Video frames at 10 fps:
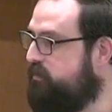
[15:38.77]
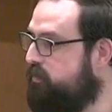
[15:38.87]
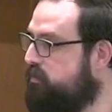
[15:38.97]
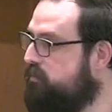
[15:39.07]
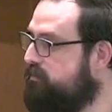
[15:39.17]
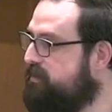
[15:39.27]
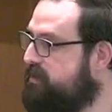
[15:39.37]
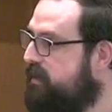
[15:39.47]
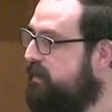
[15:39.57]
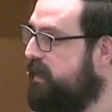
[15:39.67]
rules
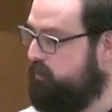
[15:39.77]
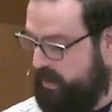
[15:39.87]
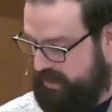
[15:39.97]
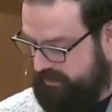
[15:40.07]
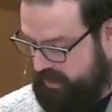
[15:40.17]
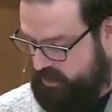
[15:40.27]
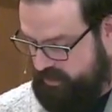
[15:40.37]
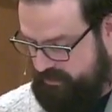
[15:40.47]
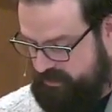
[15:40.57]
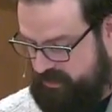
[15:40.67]
and
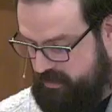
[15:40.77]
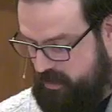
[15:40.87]
regulations,